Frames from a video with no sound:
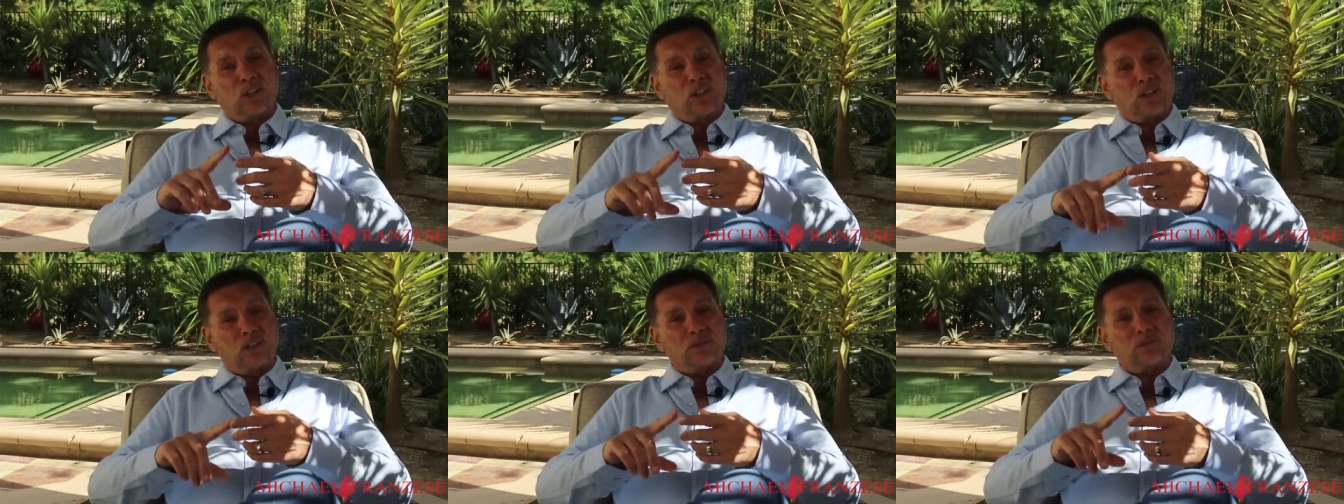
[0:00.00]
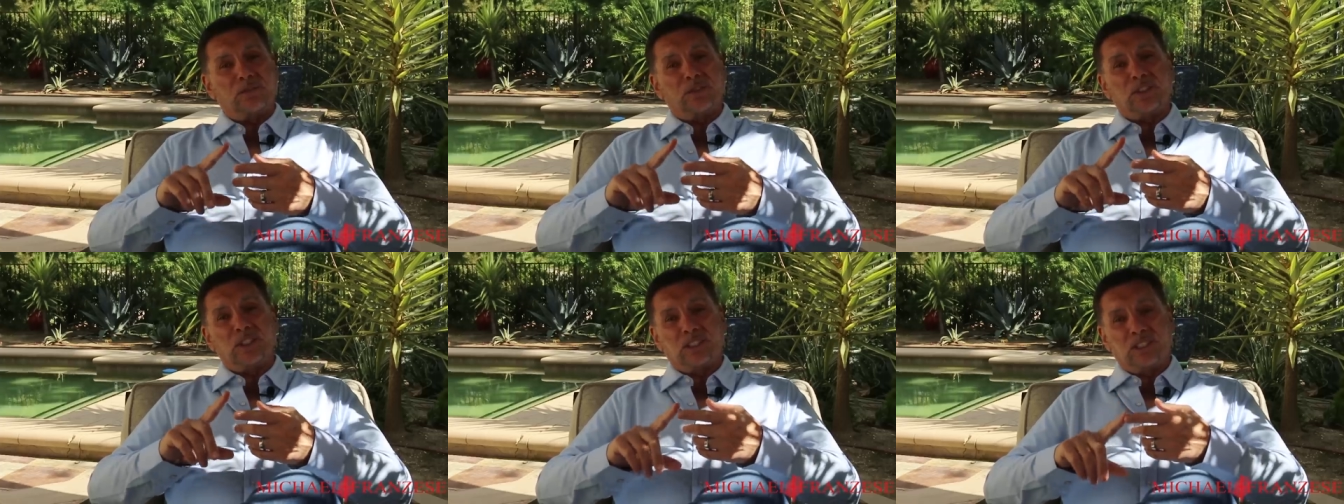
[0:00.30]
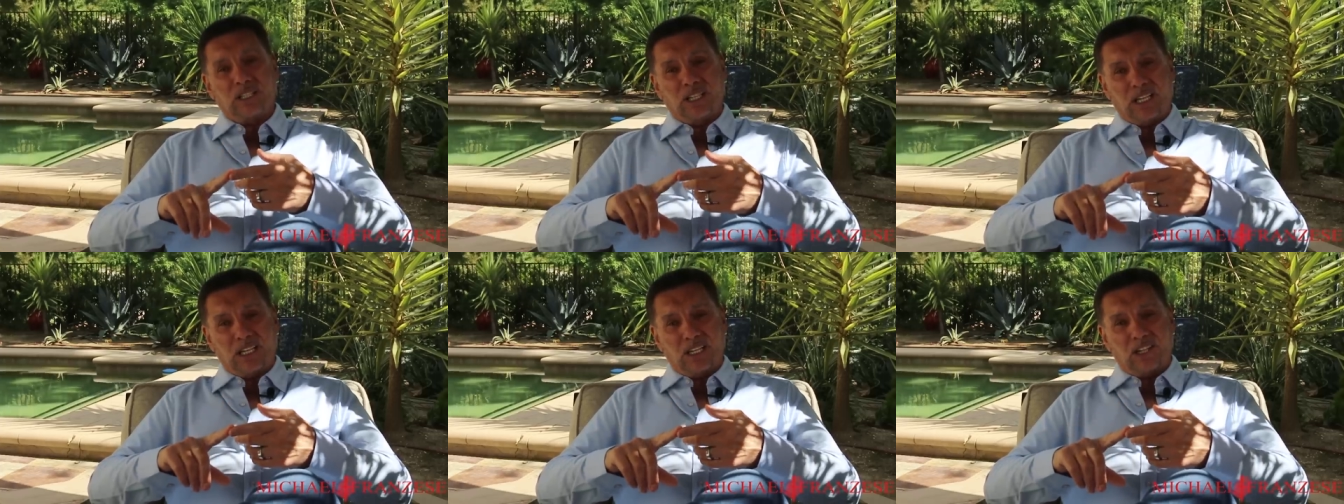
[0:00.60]
long for the
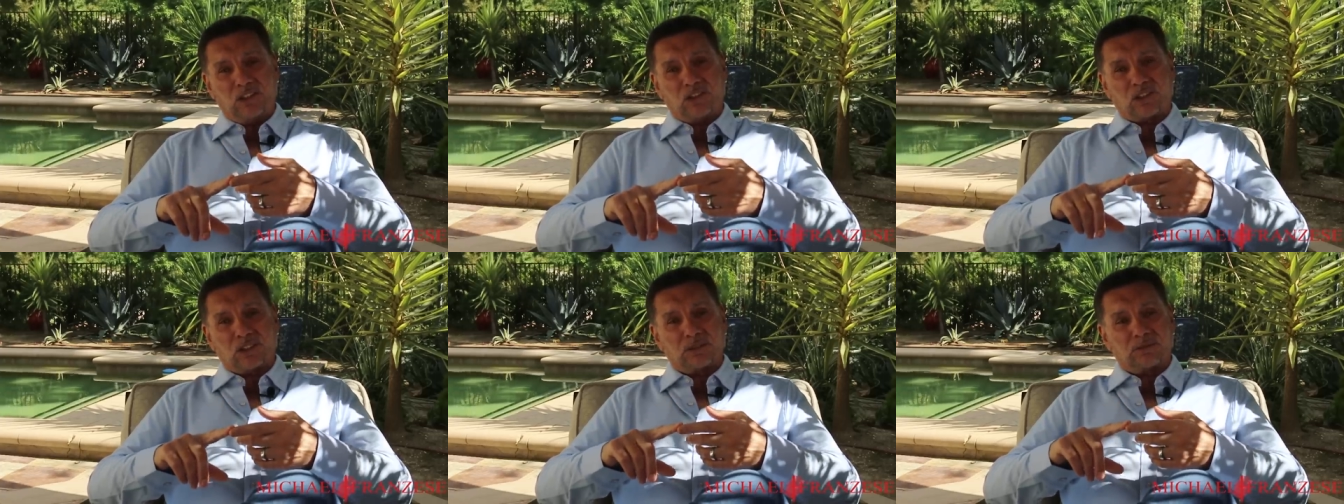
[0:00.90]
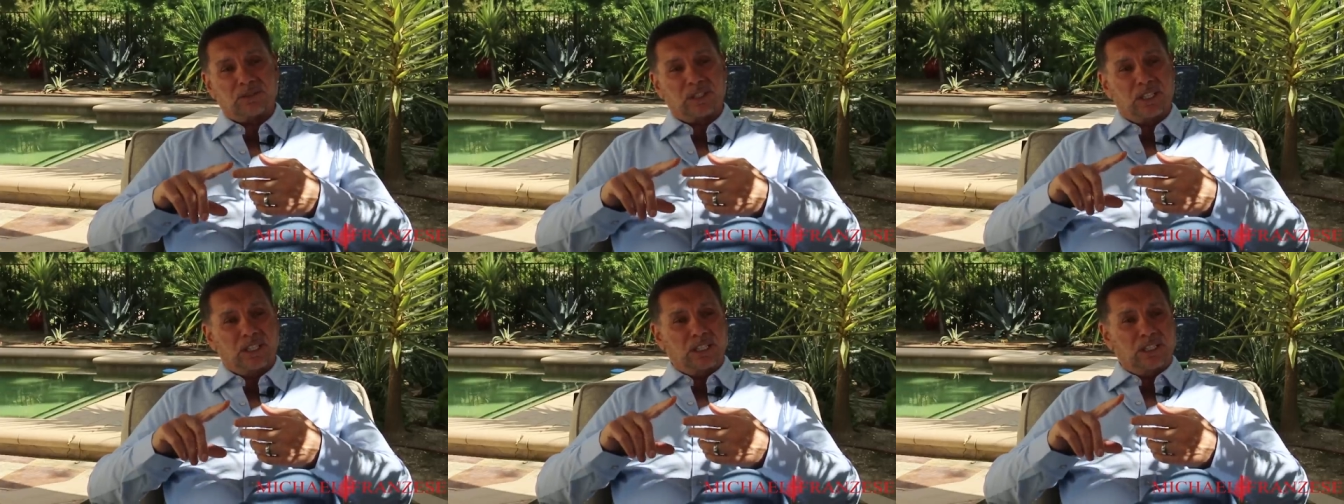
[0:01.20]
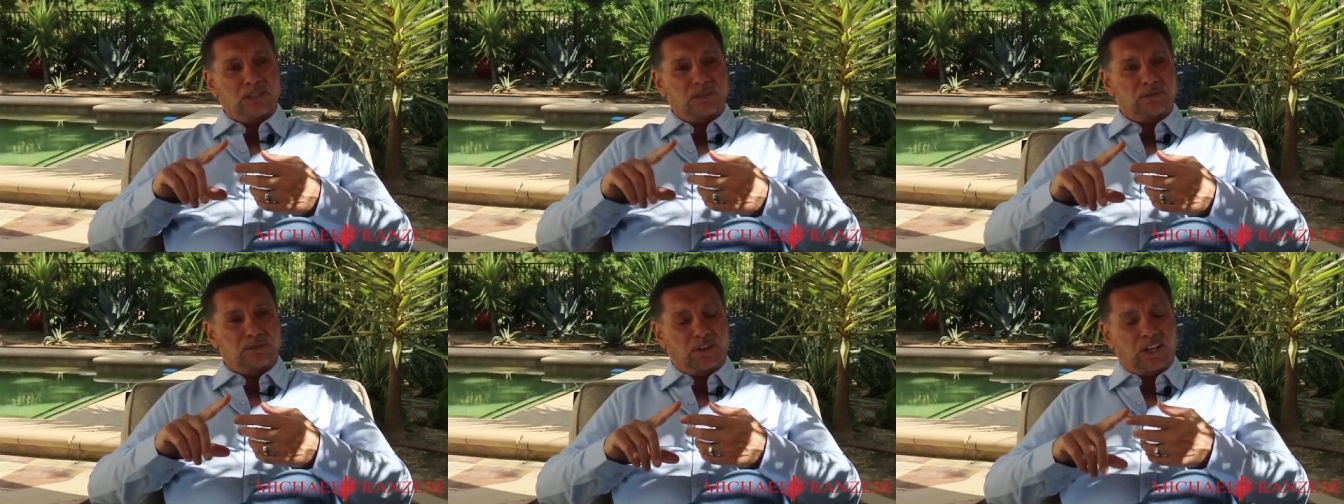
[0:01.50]
days of
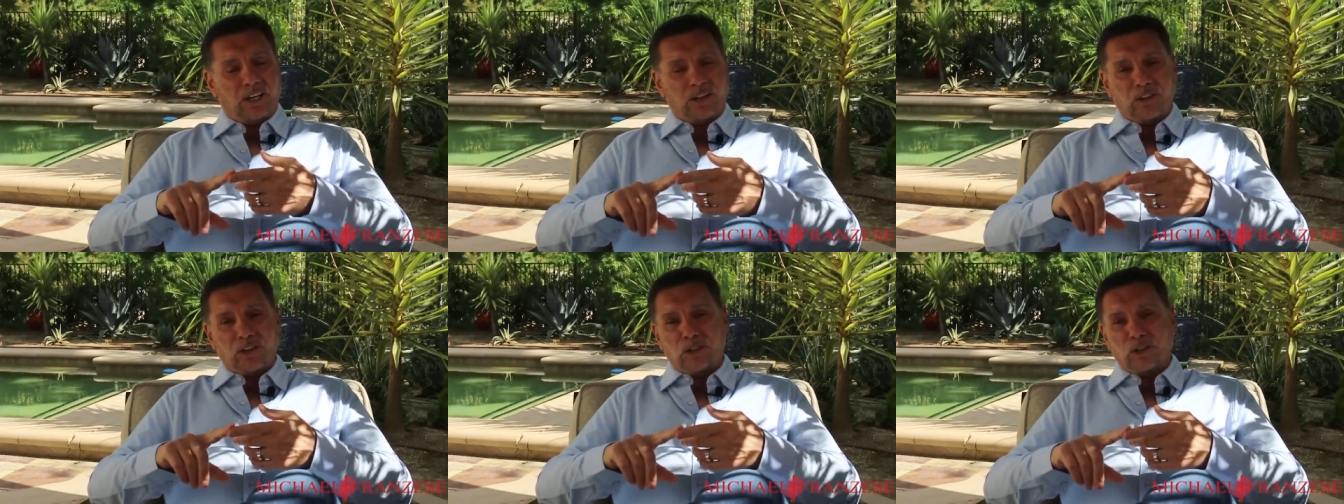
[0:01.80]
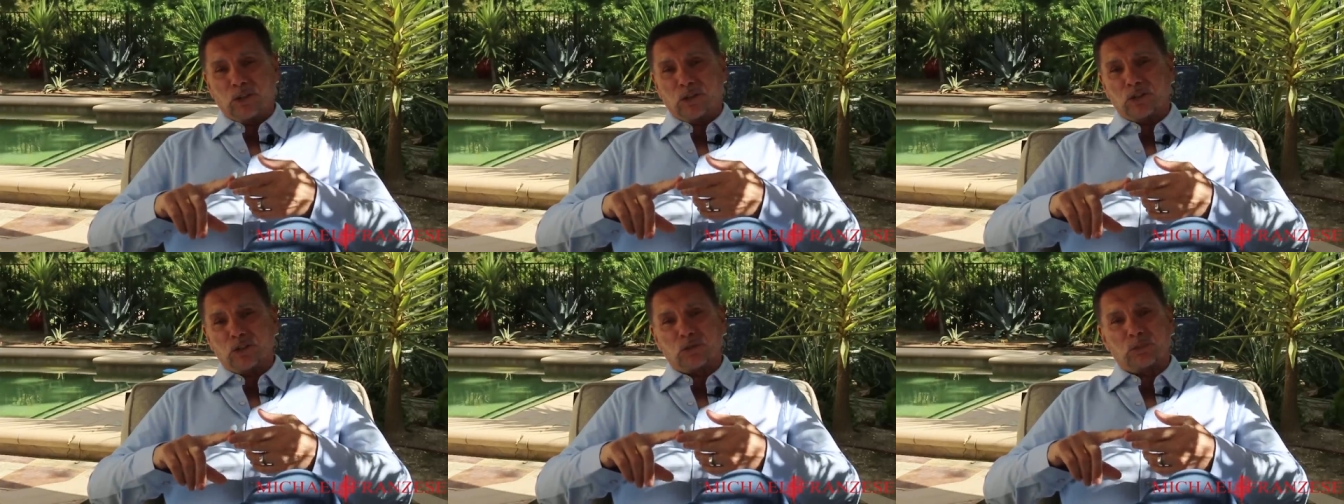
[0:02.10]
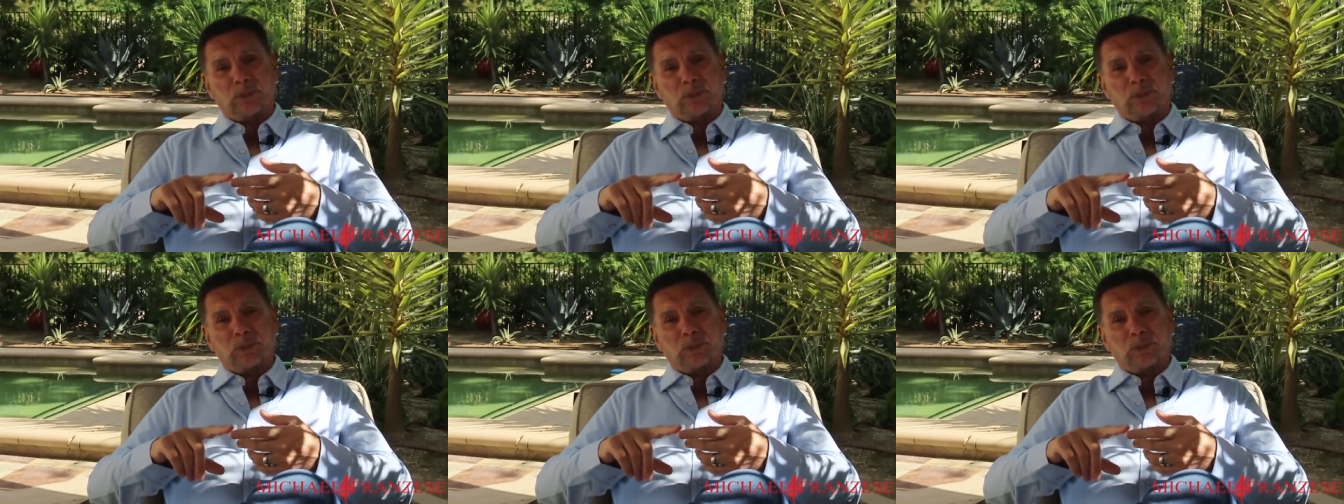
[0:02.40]
Father Knows